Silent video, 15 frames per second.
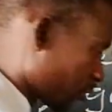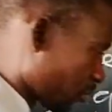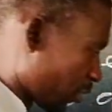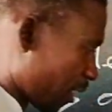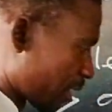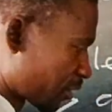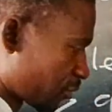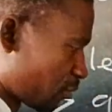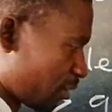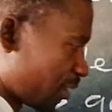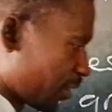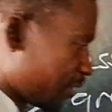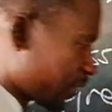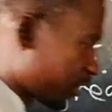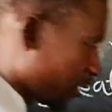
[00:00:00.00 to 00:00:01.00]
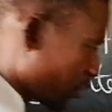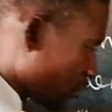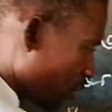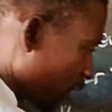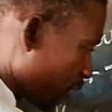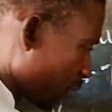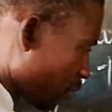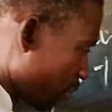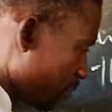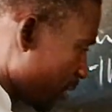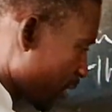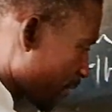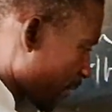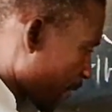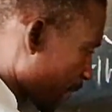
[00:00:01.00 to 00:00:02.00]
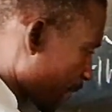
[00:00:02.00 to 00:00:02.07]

so that way this is going to be